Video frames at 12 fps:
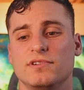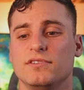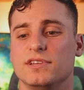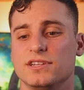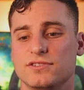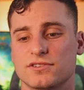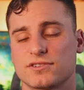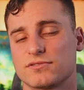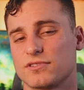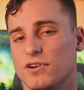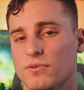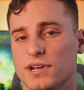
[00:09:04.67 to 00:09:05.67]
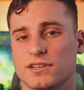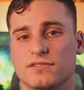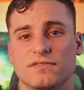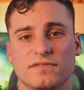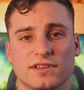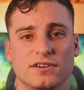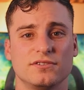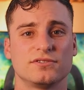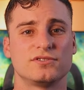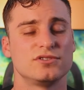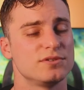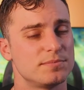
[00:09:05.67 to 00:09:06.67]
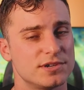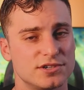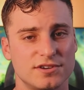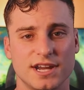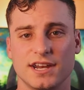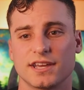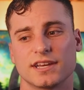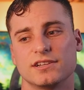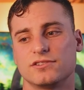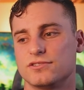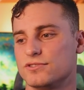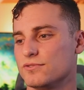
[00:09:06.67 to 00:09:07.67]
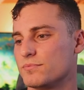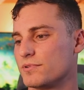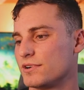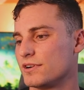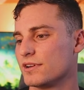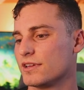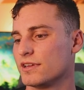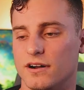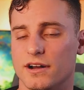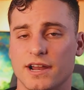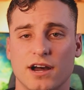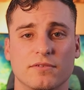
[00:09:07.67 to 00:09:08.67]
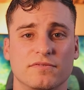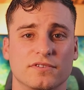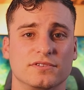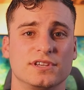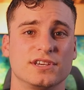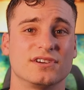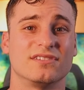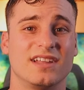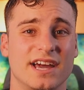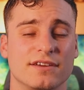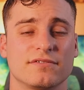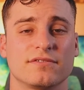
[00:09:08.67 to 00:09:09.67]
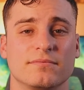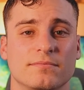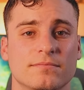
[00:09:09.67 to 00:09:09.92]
really just going to feel super draining and super unhelpful to your life.